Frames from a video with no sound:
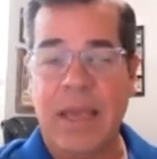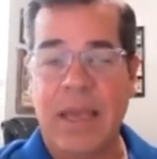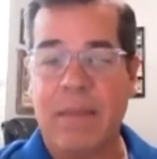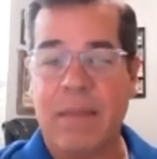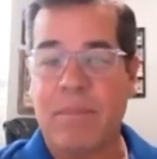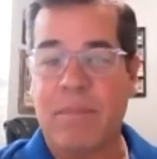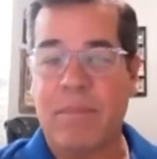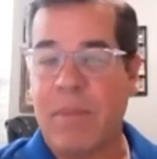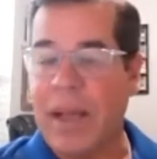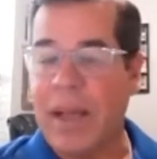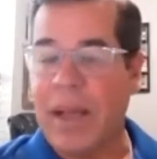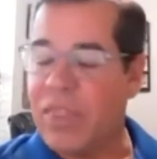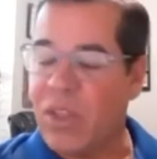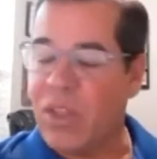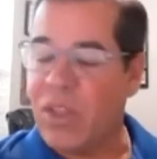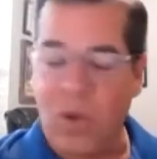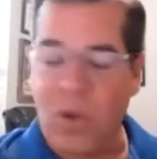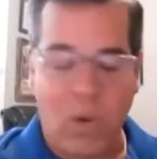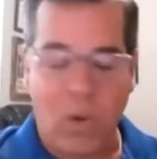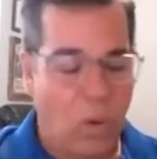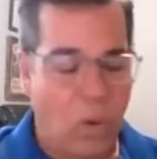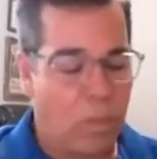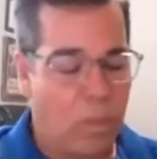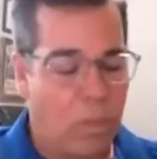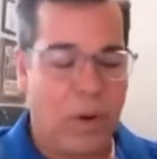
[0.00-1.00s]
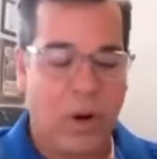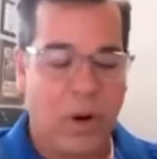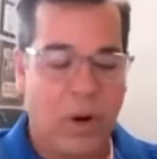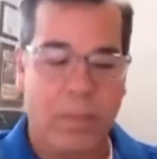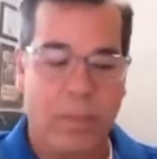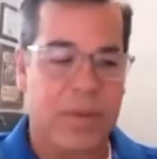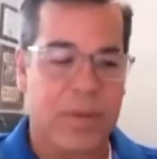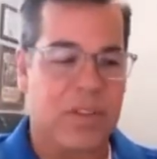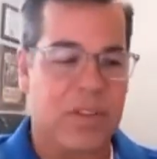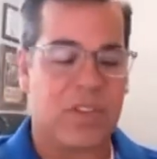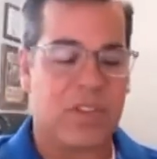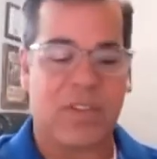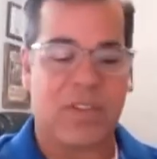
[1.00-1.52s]
And the whole
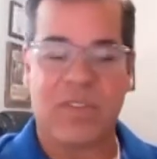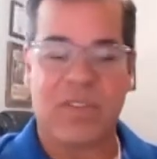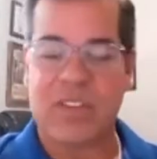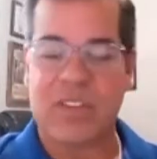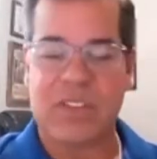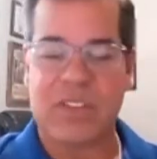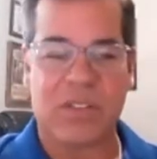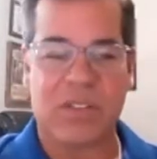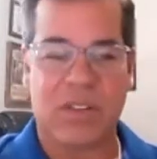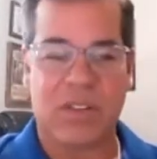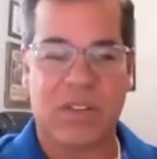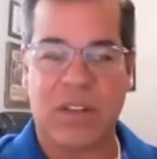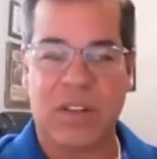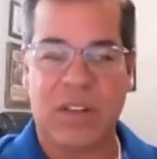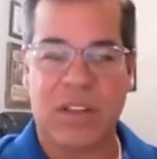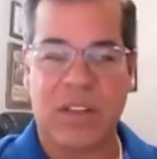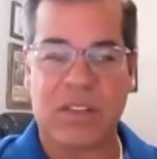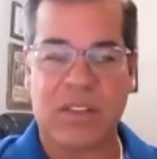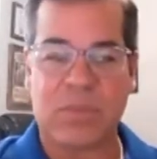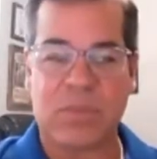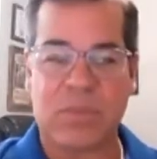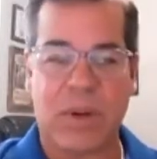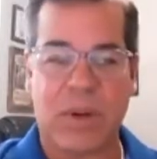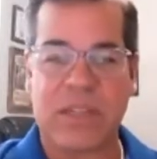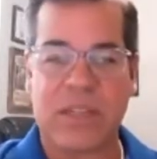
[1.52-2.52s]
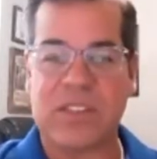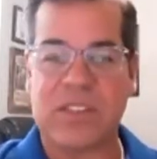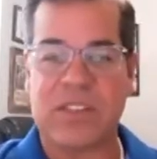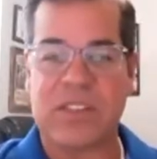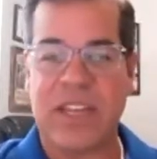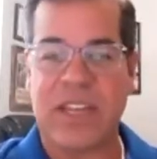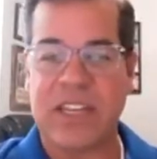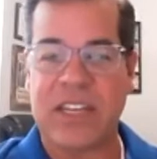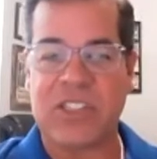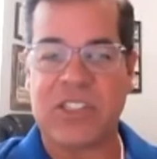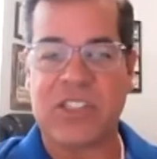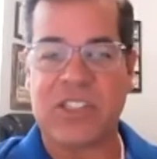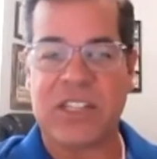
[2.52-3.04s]
purpose of this
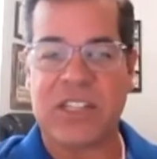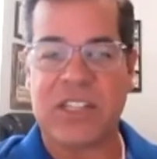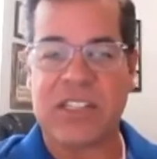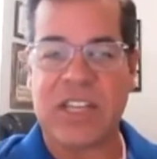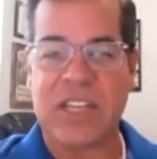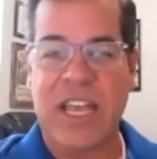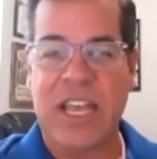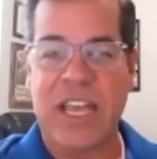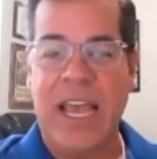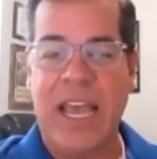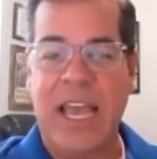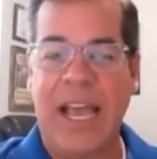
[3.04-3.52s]
presentation is,